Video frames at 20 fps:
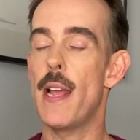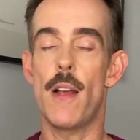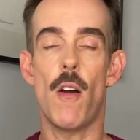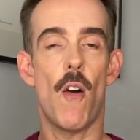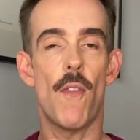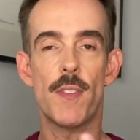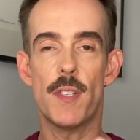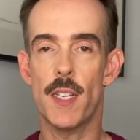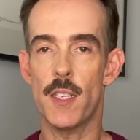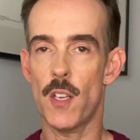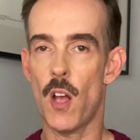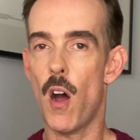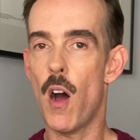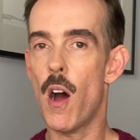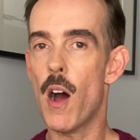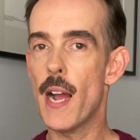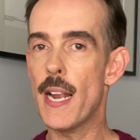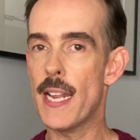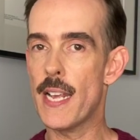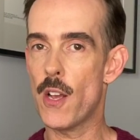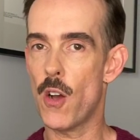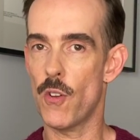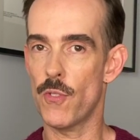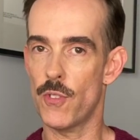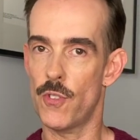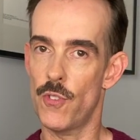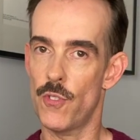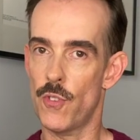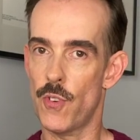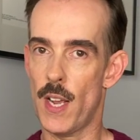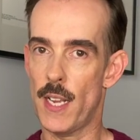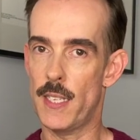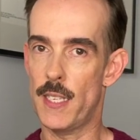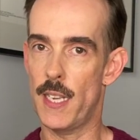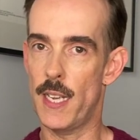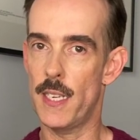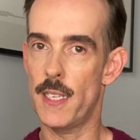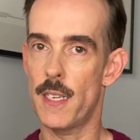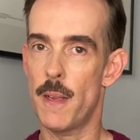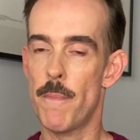Obviously, it's highly
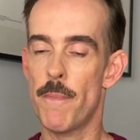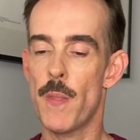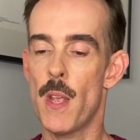concentrated,